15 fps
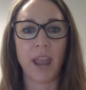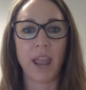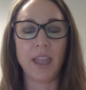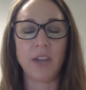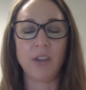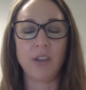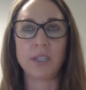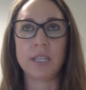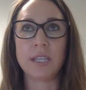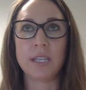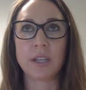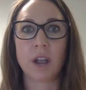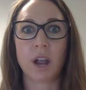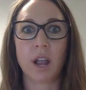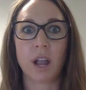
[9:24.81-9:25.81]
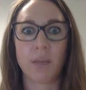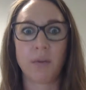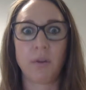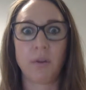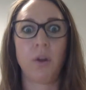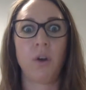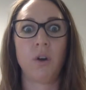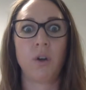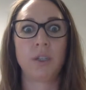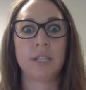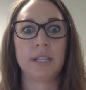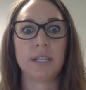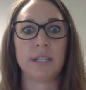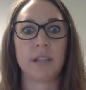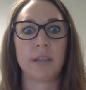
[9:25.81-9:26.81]
and then you see this car come to a
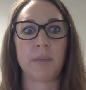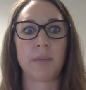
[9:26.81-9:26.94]
halting stop,